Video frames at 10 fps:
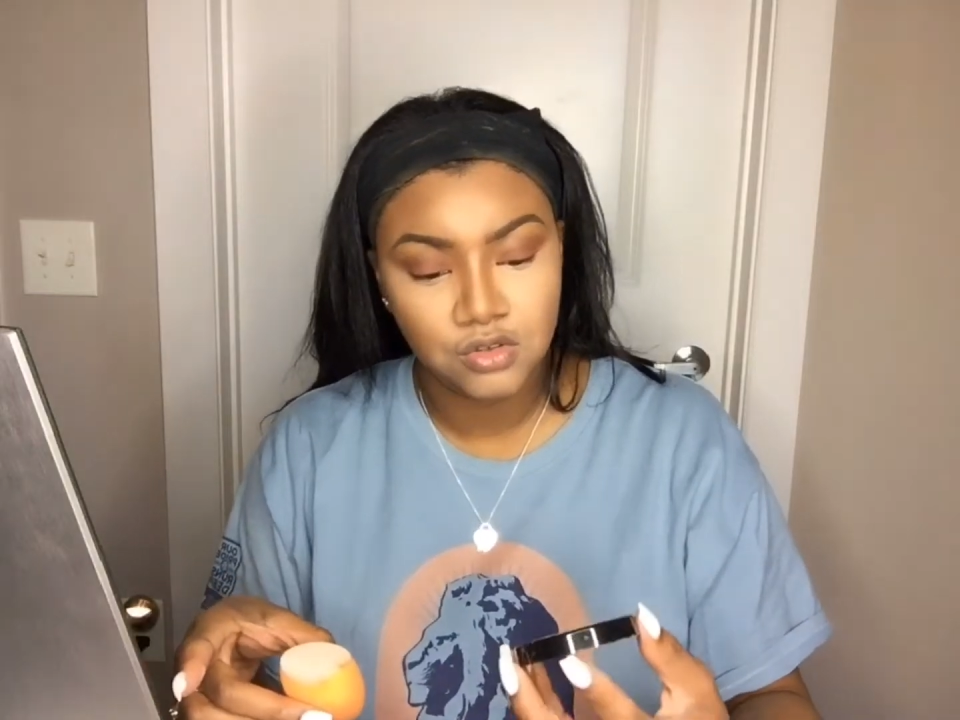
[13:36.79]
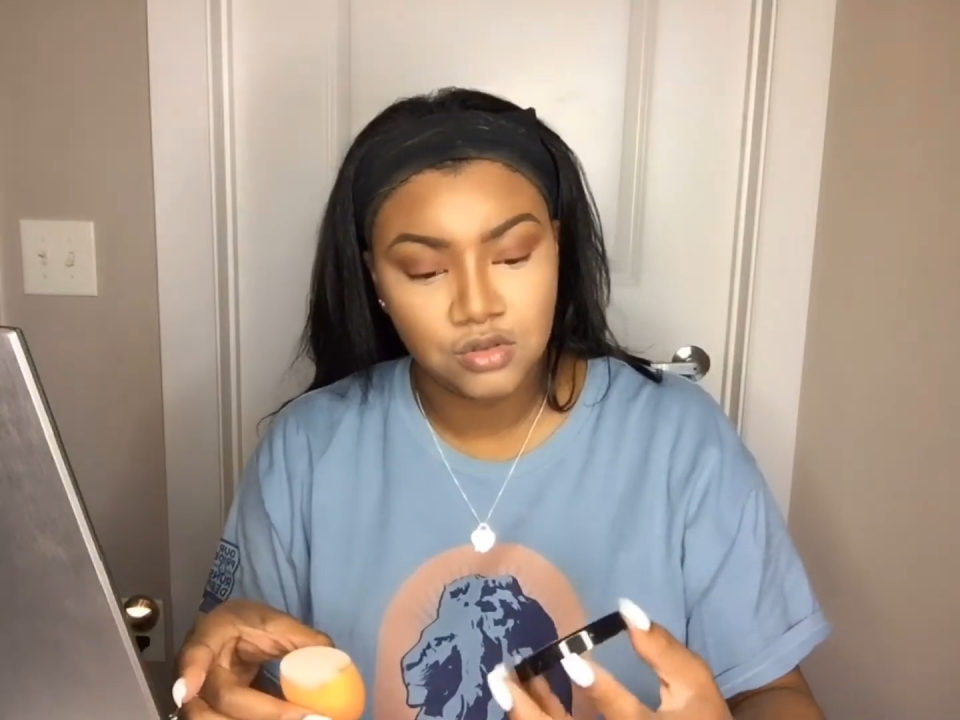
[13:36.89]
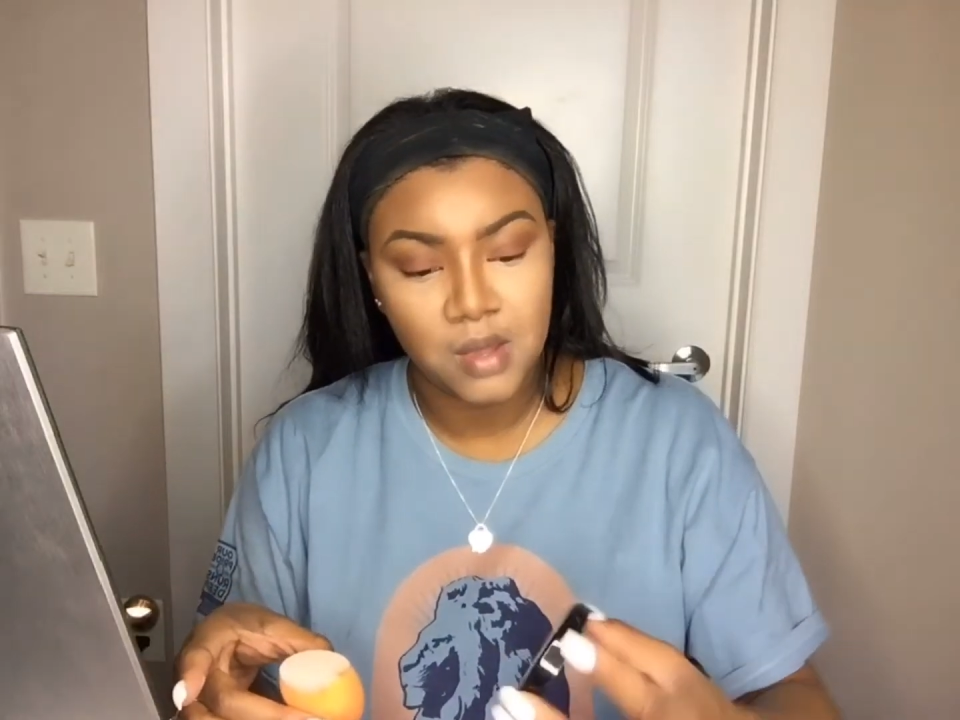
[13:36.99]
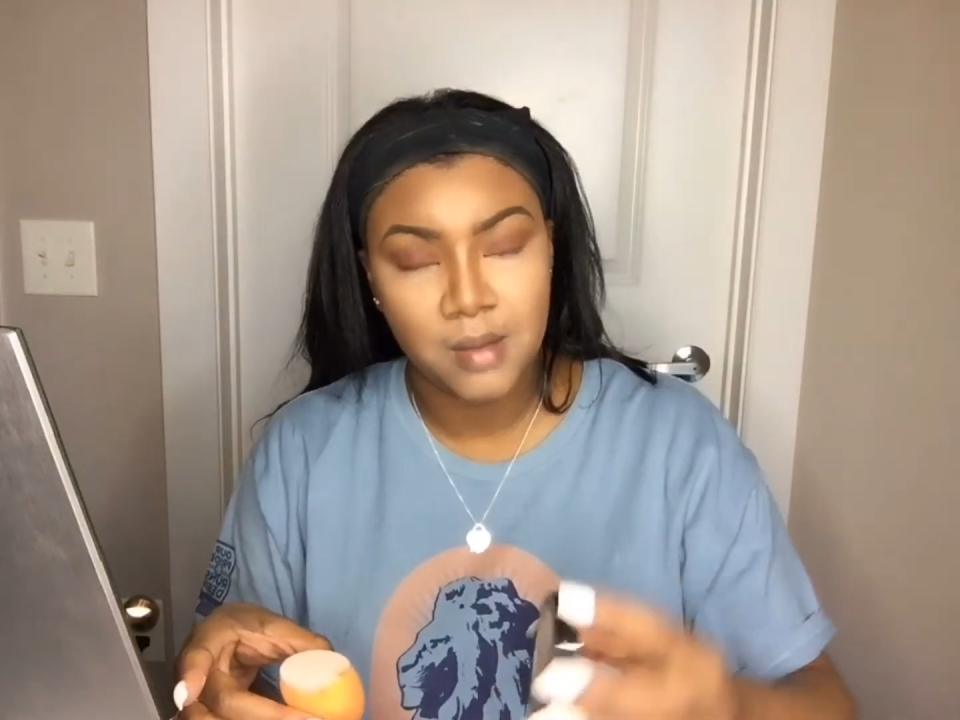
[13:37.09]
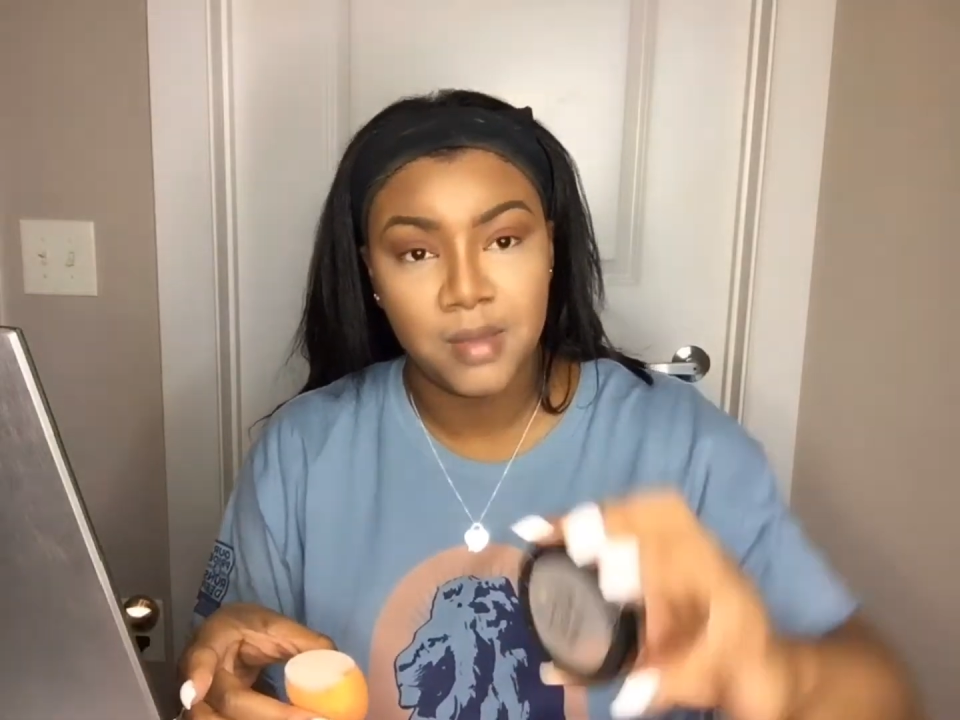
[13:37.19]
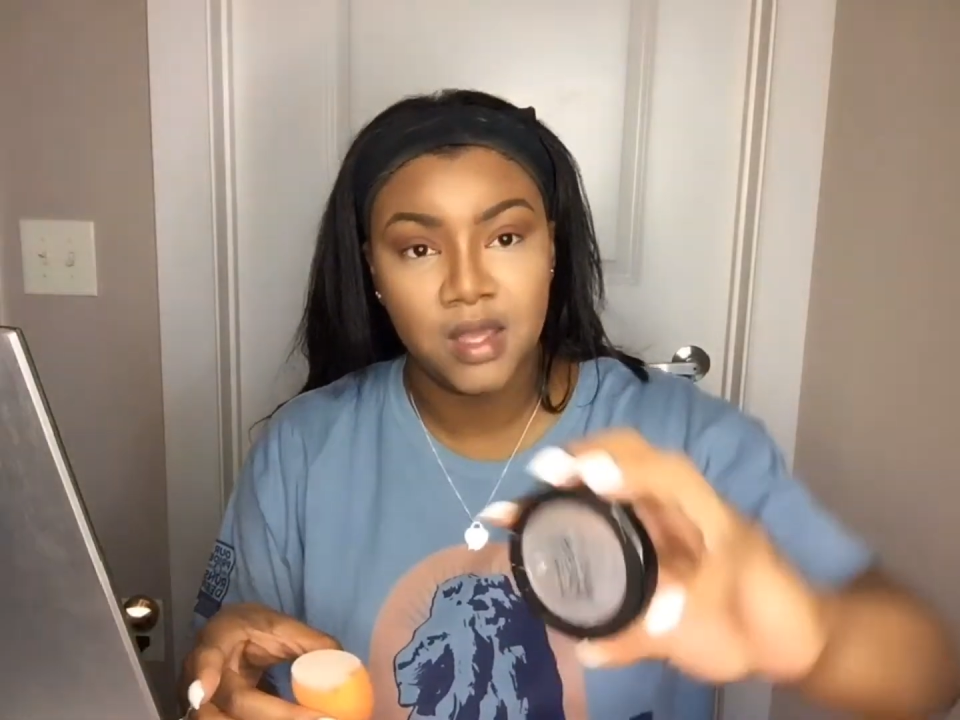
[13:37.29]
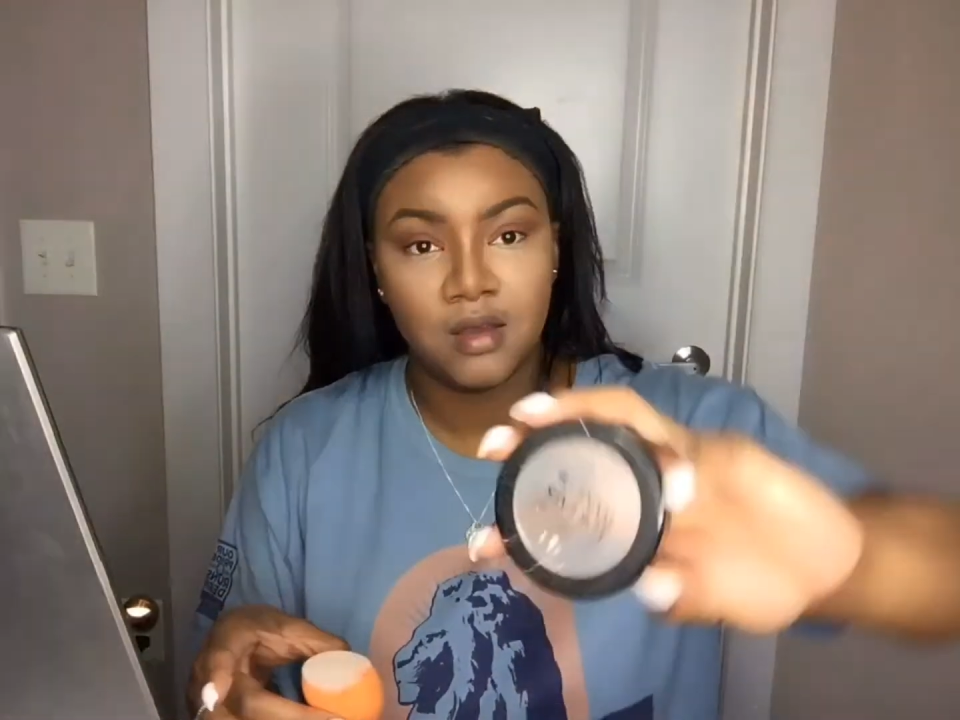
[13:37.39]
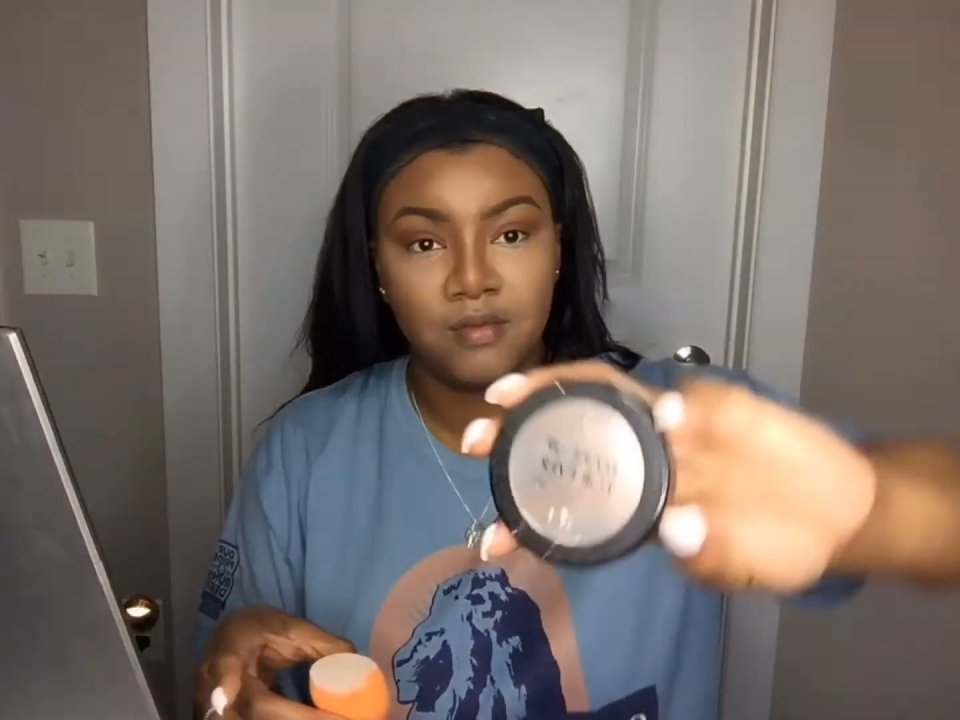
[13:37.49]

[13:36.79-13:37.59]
my Makeup